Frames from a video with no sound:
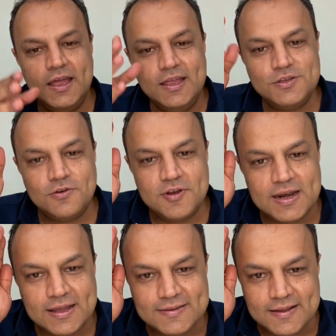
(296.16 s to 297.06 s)
Instead of
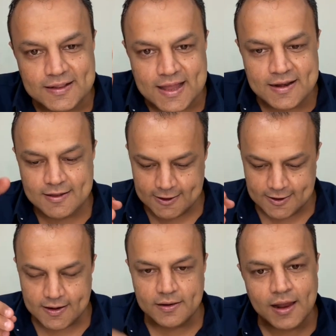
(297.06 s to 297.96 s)
realizing
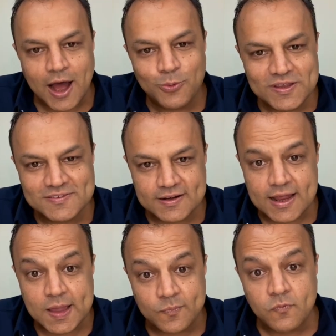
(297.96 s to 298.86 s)
then, now is the
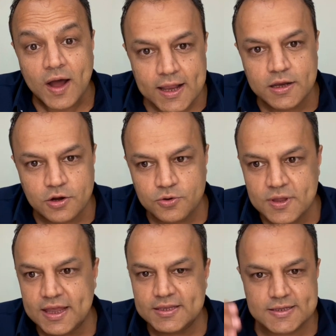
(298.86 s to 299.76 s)
time while you're
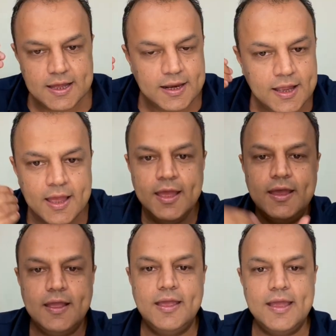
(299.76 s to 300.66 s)
doing engineering,
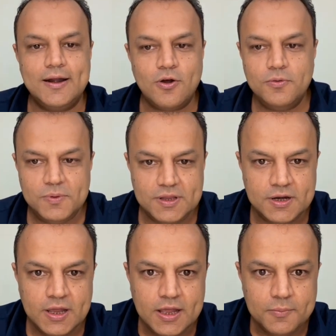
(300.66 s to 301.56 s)
get on with
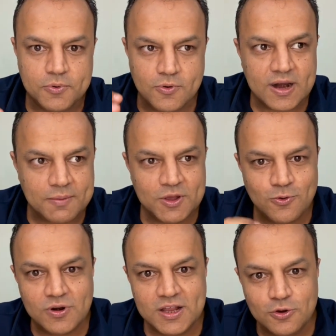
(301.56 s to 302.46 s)
it. Programming
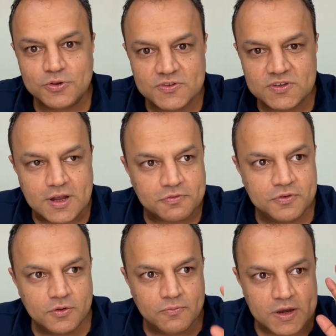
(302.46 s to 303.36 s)
only looks
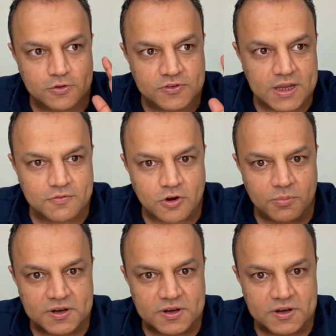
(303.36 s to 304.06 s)
tough when you see it from a